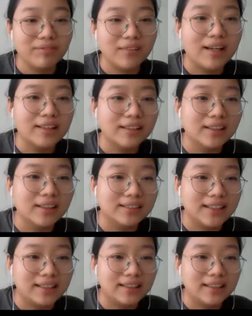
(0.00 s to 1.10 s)
And the
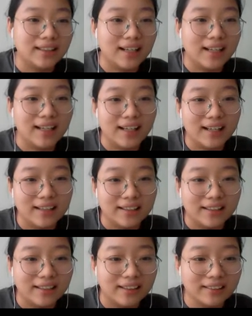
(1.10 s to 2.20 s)
second line
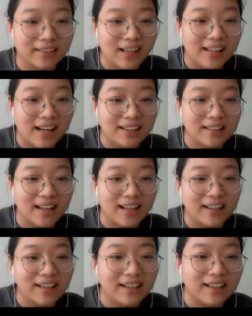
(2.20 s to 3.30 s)
and another
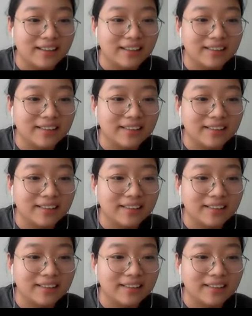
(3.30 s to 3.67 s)
line here.